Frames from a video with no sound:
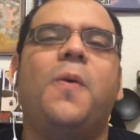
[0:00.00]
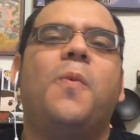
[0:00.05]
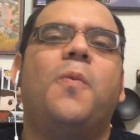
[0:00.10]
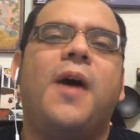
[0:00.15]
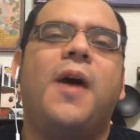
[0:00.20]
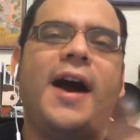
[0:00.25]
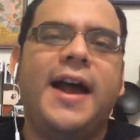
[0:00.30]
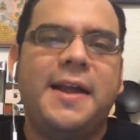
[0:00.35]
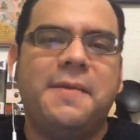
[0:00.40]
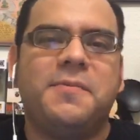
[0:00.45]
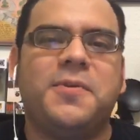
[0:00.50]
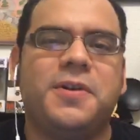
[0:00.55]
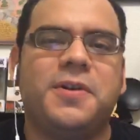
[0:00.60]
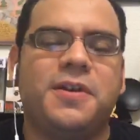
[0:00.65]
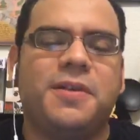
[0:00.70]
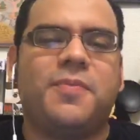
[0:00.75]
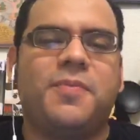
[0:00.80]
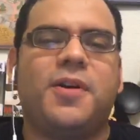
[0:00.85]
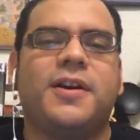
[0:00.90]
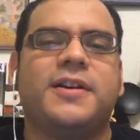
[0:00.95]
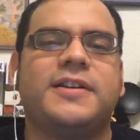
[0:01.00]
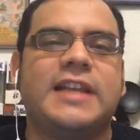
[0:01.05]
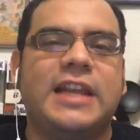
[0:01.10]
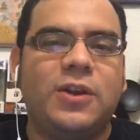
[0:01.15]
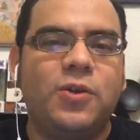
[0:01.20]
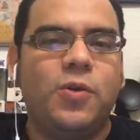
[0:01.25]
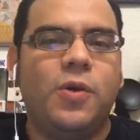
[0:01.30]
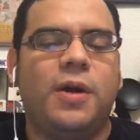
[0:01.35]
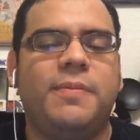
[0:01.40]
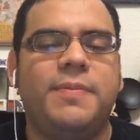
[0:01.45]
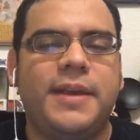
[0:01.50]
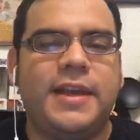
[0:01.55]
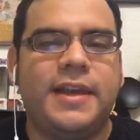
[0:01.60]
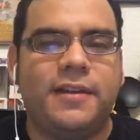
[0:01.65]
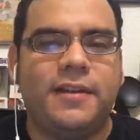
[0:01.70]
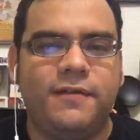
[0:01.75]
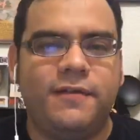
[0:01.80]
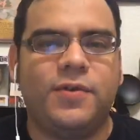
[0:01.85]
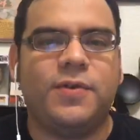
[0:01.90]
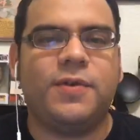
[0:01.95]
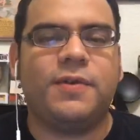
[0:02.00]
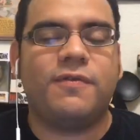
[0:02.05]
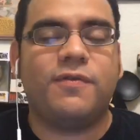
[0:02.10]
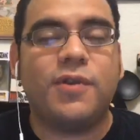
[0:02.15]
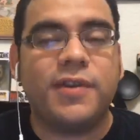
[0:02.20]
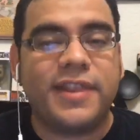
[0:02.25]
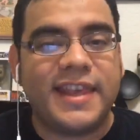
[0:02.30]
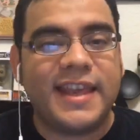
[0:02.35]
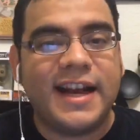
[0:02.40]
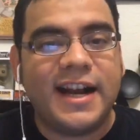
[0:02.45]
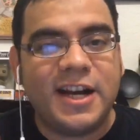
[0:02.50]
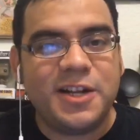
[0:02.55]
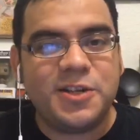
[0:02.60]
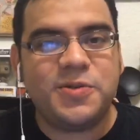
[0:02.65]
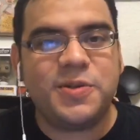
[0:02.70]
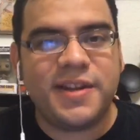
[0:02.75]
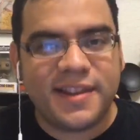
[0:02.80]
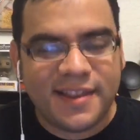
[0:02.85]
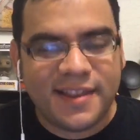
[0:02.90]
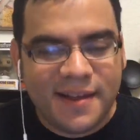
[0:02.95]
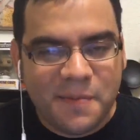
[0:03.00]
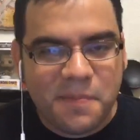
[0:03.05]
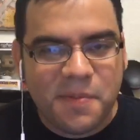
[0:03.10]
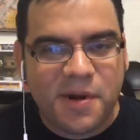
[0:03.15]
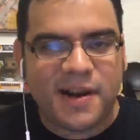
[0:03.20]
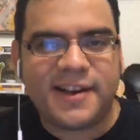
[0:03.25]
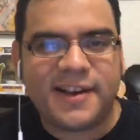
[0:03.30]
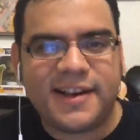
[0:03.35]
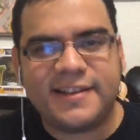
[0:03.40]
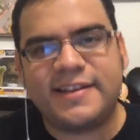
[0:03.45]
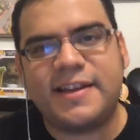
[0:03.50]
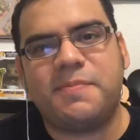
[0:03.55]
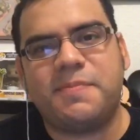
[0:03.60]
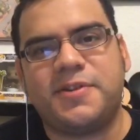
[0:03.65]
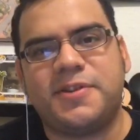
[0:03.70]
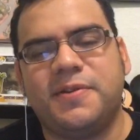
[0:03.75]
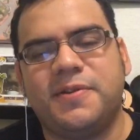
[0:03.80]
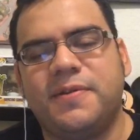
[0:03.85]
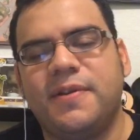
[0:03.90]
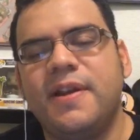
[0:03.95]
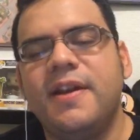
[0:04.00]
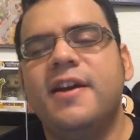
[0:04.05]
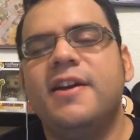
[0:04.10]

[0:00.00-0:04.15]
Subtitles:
why I'm going to the parks and who I'll be interviewing for the 100th podcast episode.